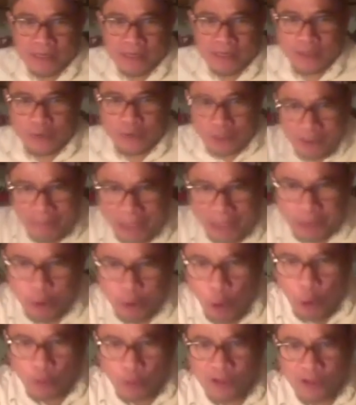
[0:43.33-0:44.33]
grabbed his
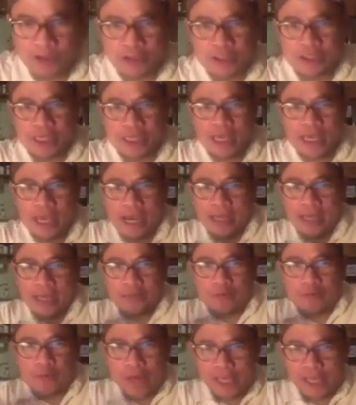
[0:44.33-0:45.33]
horns,
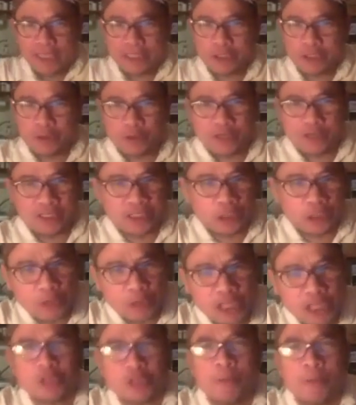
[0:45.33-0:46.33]
and raced through the
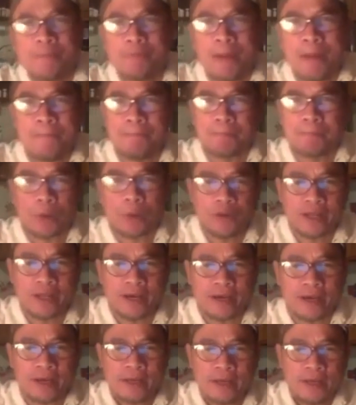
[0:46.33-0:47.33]
streets of
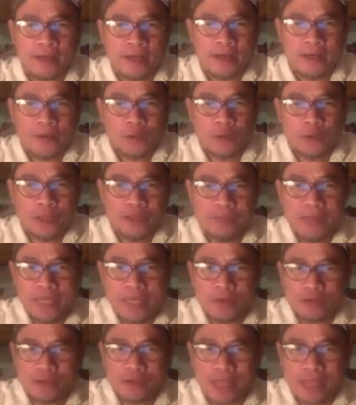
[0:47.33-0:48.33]
Pamplona, with
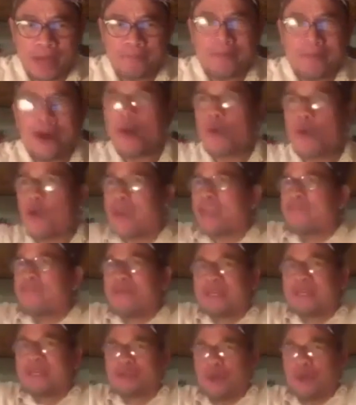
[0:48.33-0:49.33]
me on top,
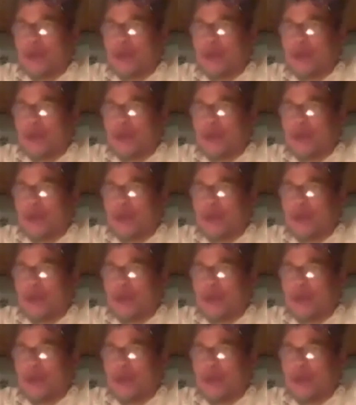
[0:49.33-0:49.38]
waving to